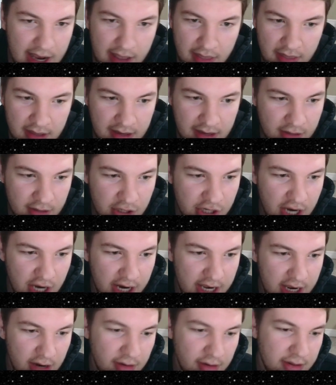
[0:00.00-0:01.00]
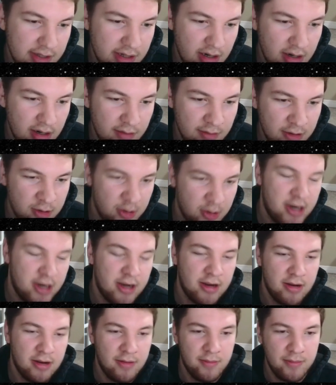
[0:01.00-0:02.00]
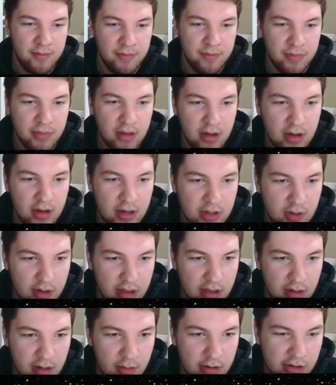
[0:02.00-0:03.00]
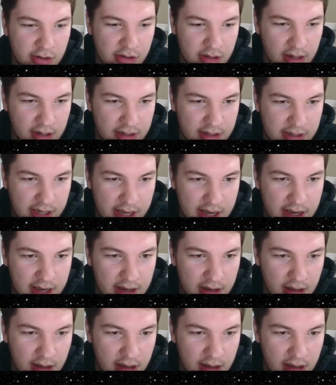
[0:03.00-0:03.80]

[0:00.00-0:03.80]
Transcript: they give a check here and start infiltrating. So I think we're just going to take